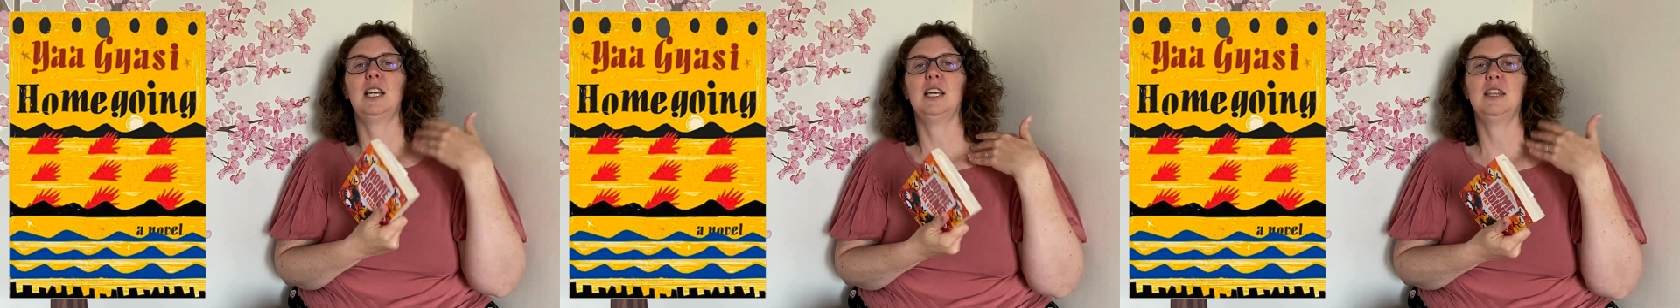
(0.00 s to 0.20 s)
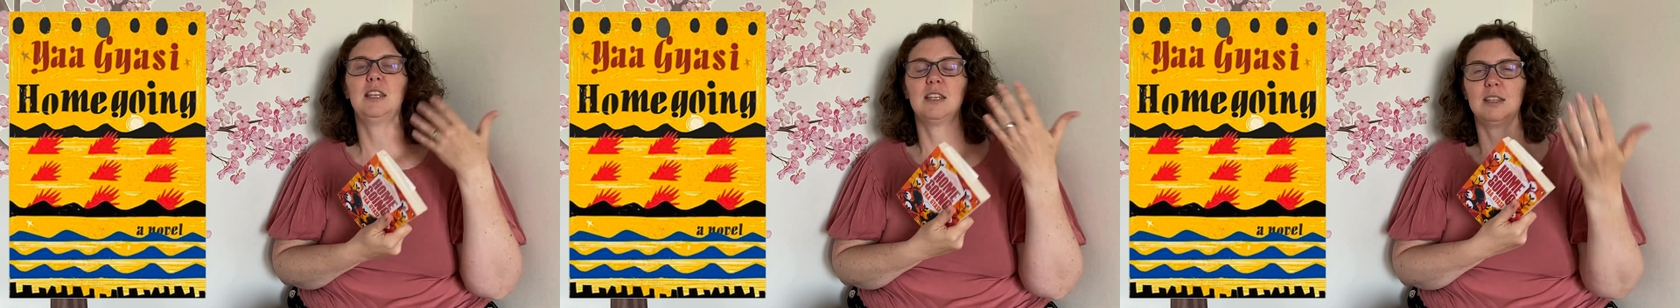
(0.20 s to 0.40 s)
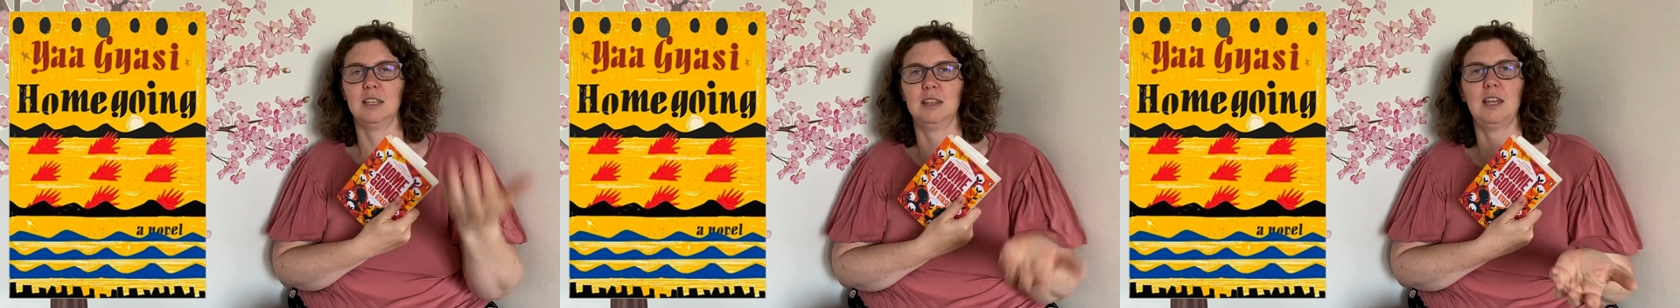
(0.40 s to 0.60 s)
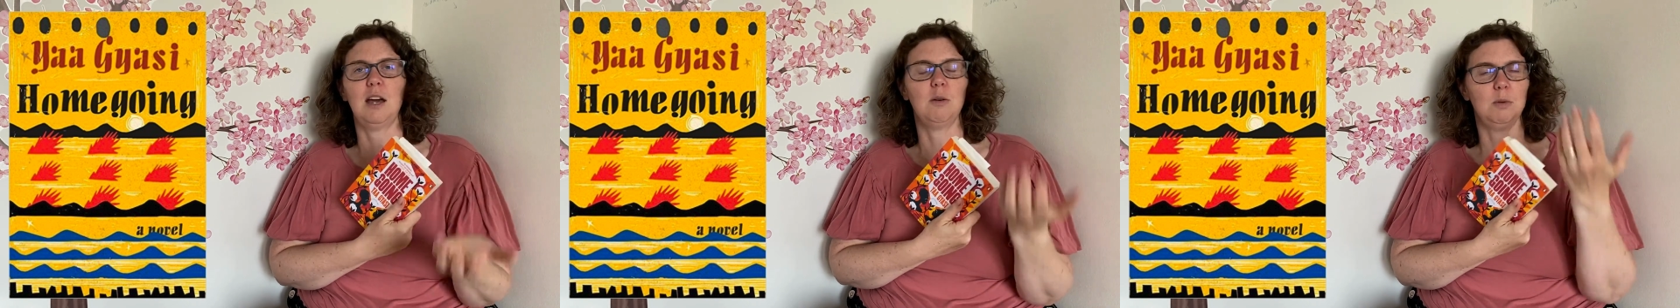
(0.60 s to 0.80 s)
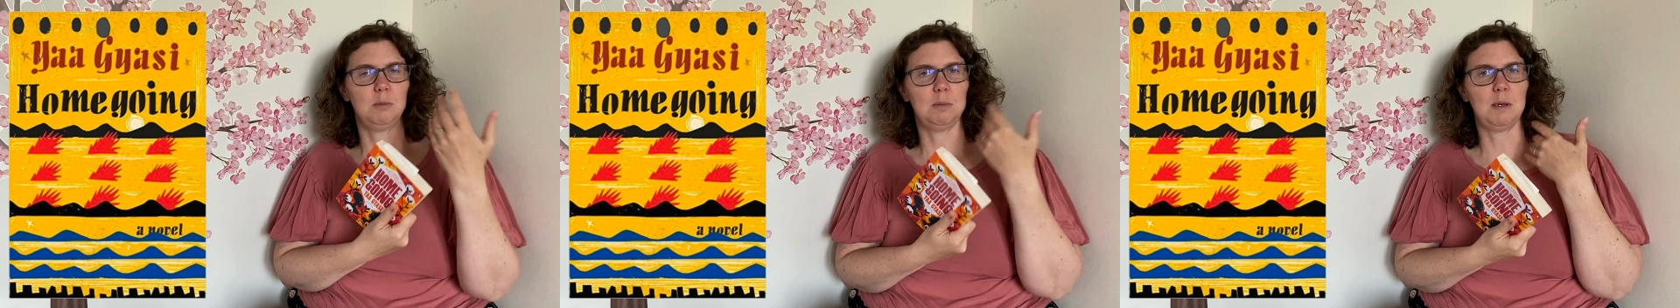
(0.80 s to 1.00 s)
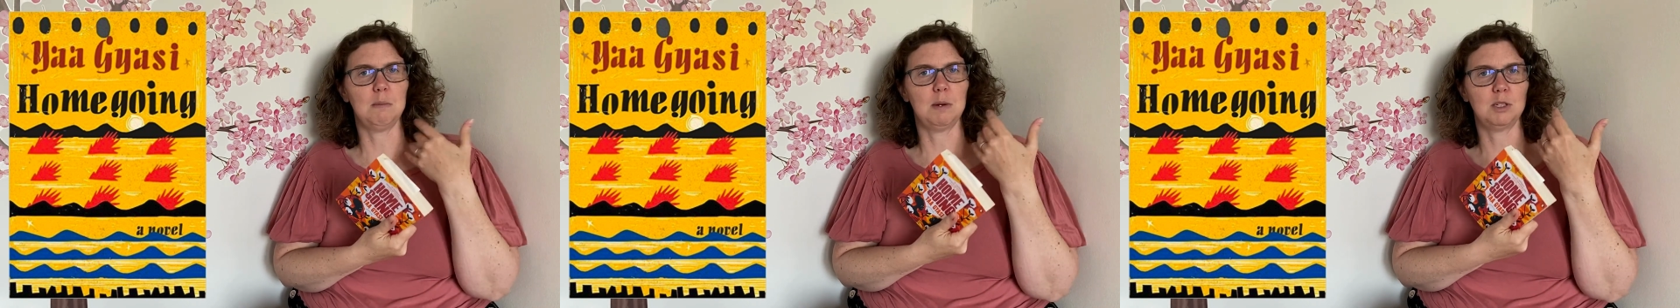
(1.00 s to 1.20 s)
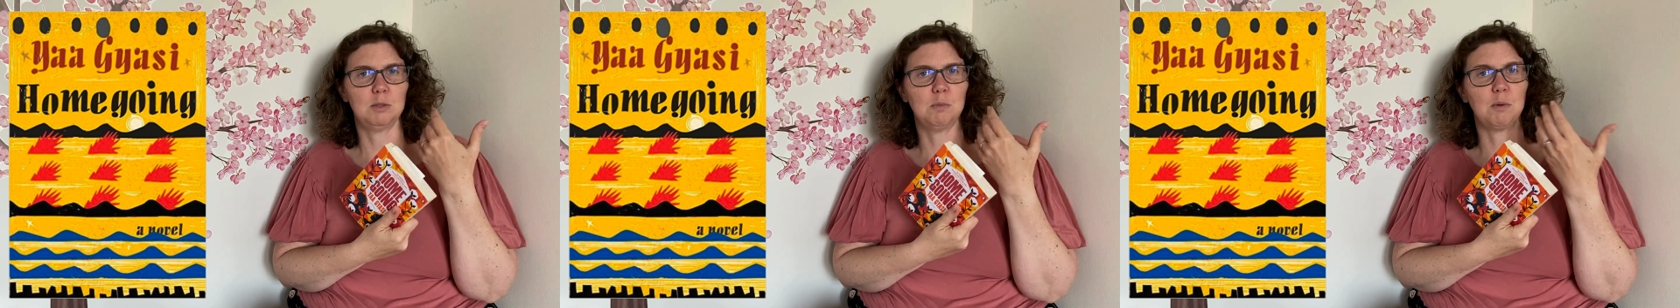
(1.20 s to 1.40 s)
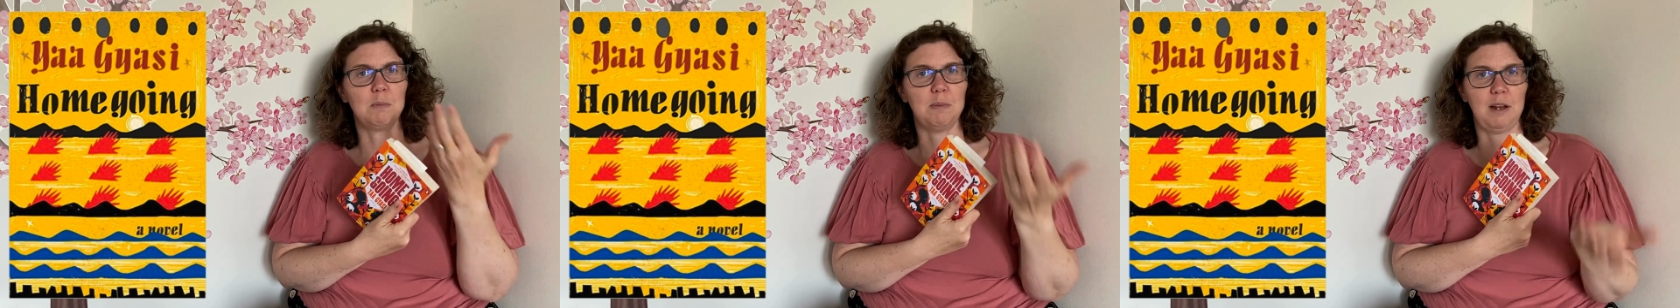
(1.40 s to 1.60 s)
I think that would be a much
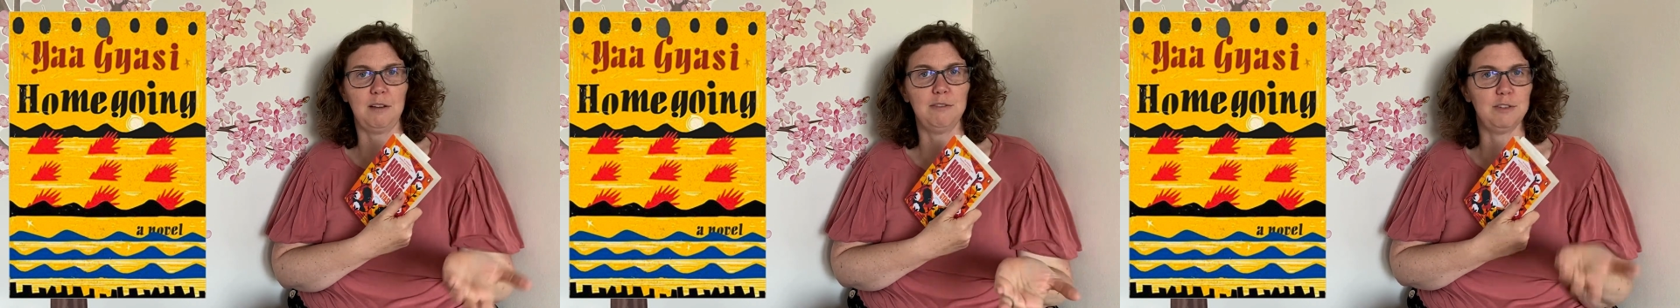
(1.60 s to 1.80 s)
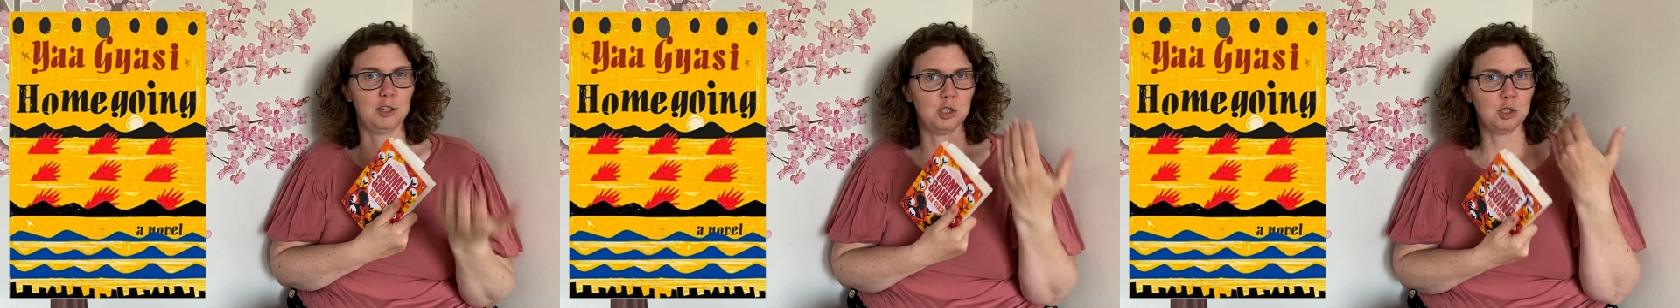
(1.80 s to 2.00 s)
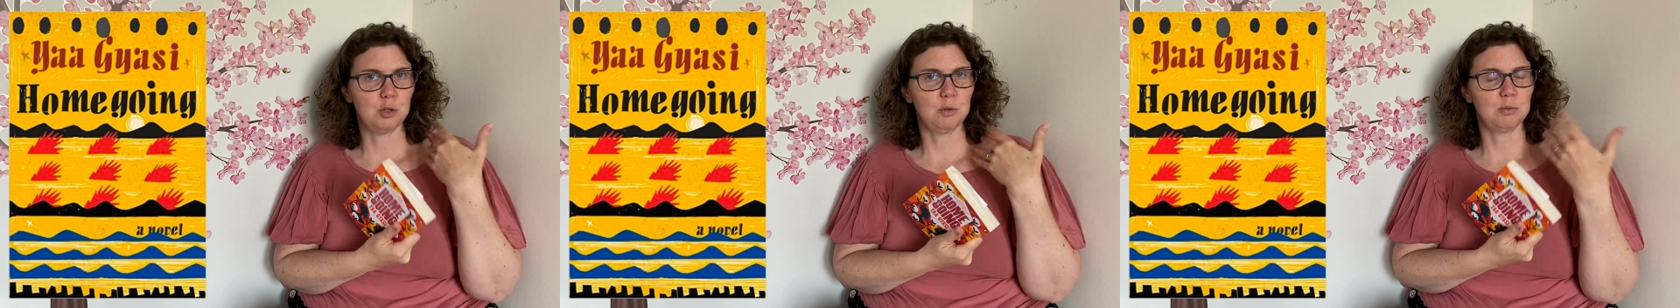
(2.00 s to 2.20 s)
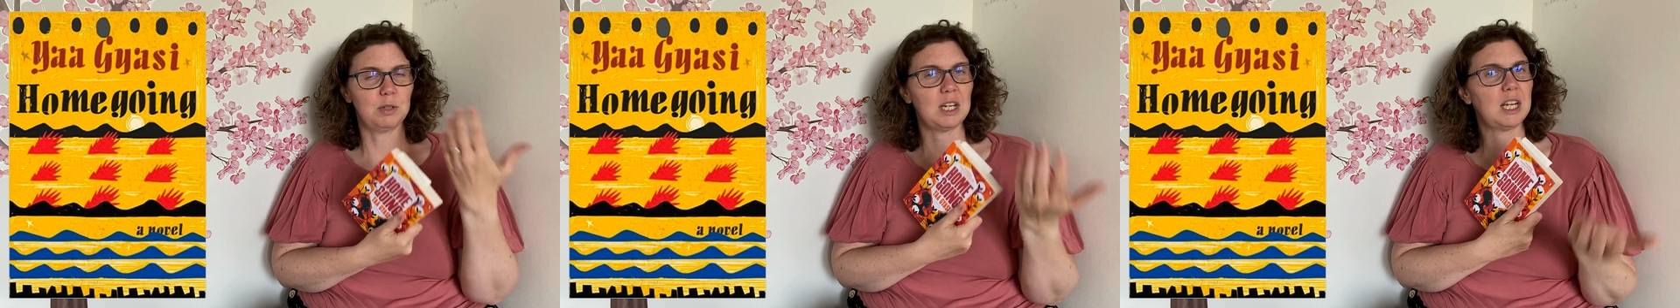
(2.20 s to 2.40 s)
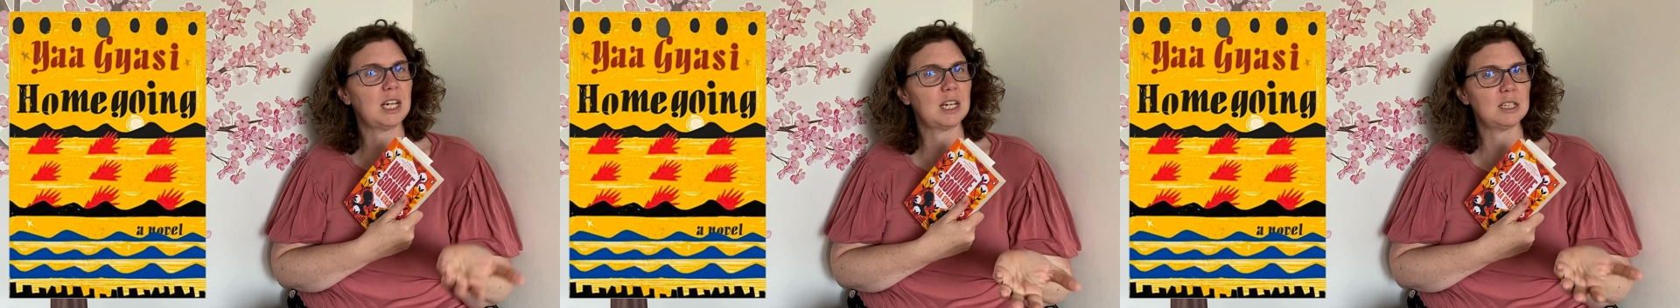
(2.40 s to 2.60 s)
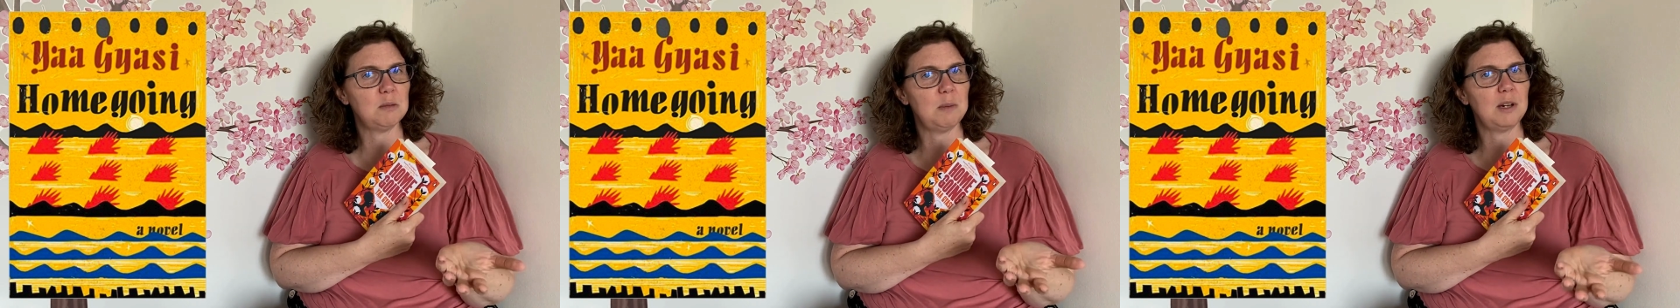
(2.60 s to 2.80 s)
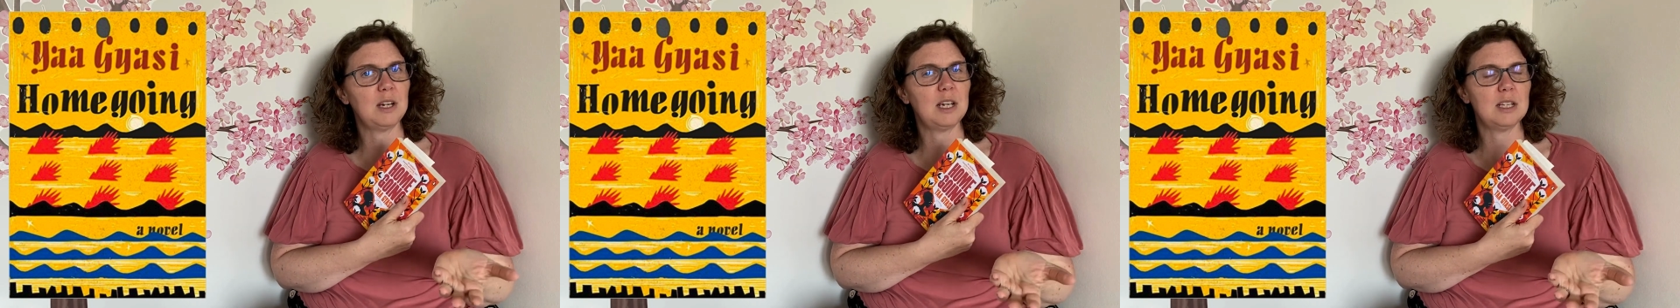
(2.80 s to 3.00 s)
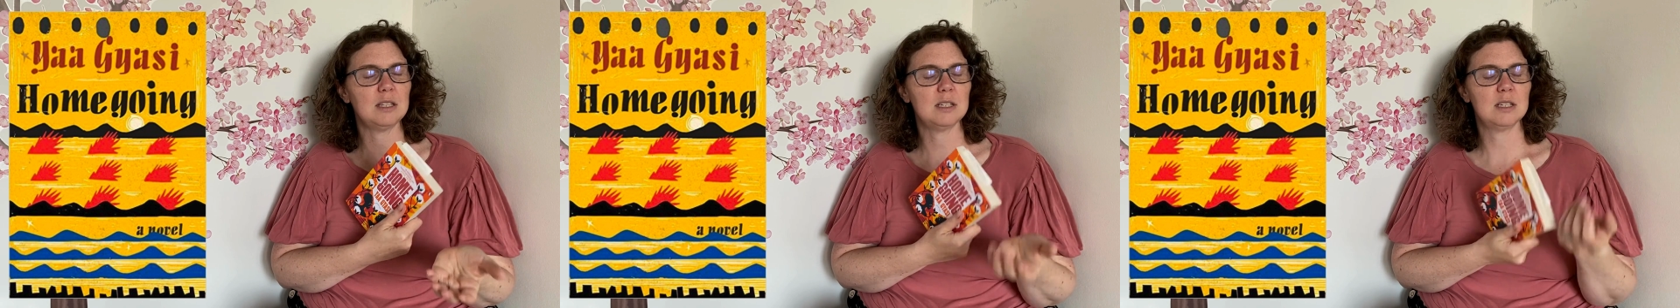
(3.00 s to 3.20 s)
more beneficial reading
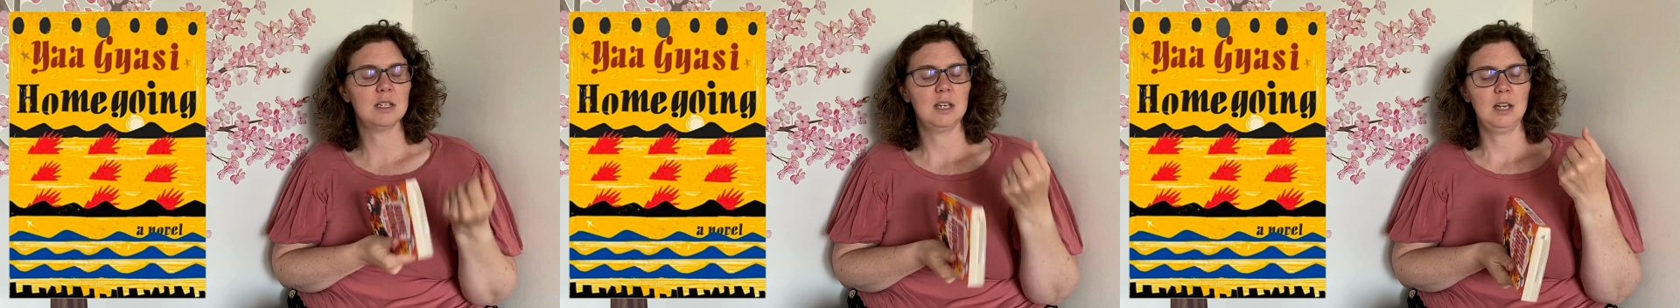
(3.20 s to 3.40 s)
experience.